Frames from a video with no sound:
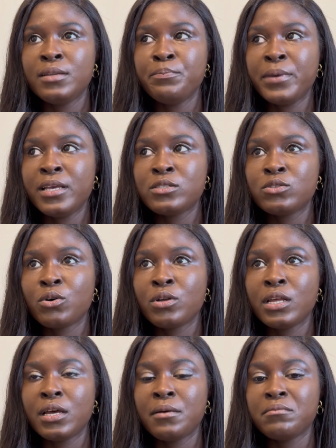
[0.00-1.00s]
based
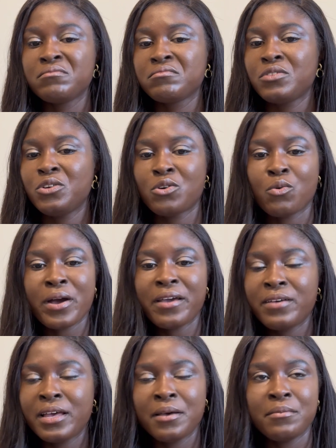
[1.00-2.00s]
on
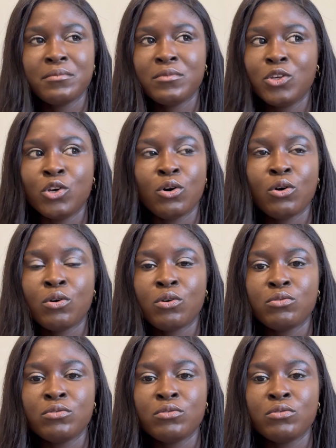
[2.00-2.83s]
your